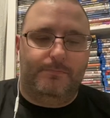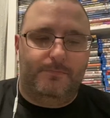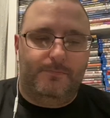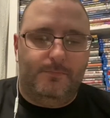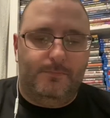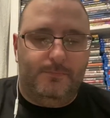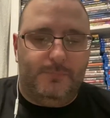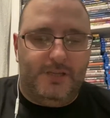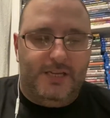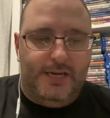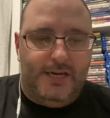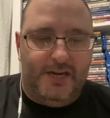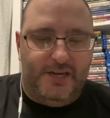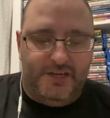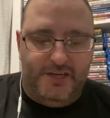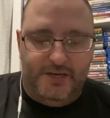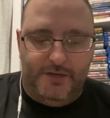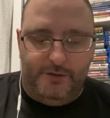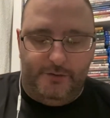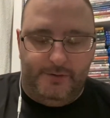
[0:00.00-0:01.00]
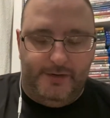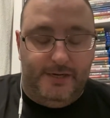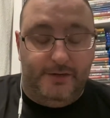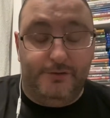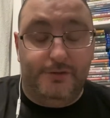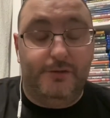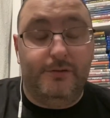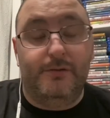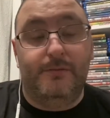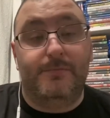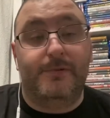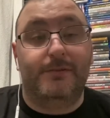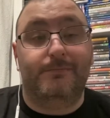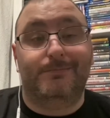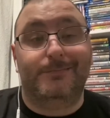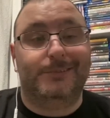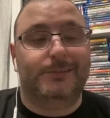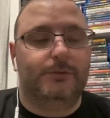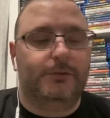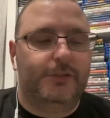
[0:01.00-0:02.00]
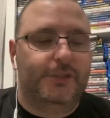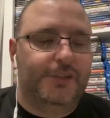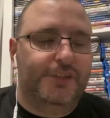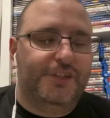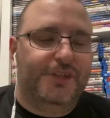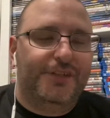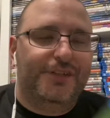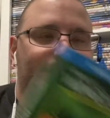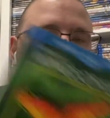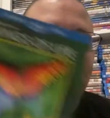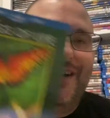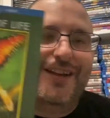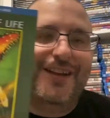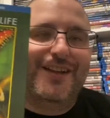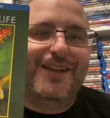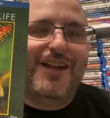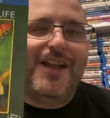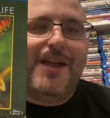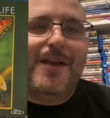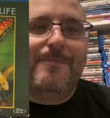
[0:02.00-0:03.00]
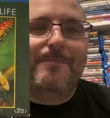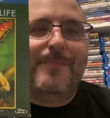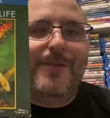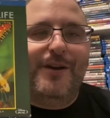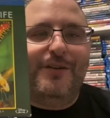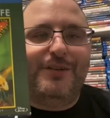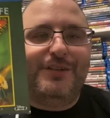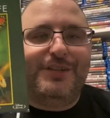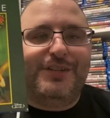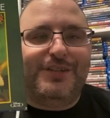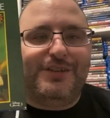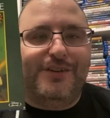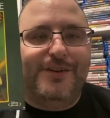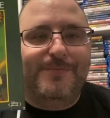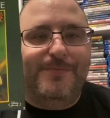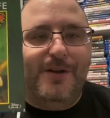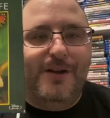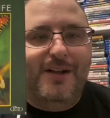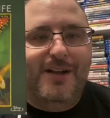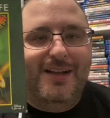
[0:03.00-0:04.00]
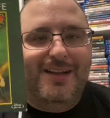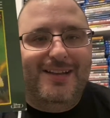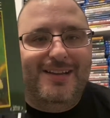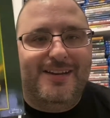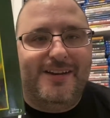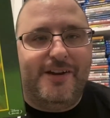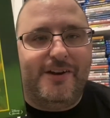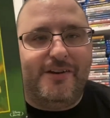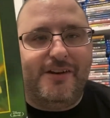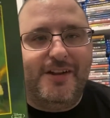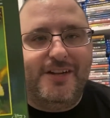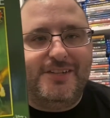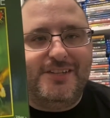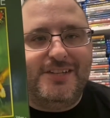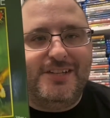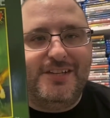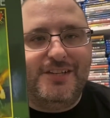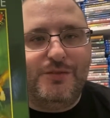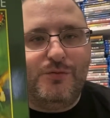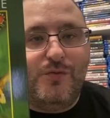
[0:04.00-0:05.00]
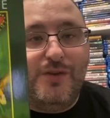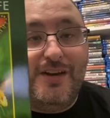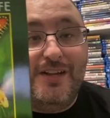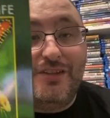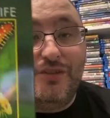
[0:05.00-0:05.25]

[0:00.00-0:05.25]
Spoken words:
plan on getting around to it, but Meryl Streep narrates this one. It's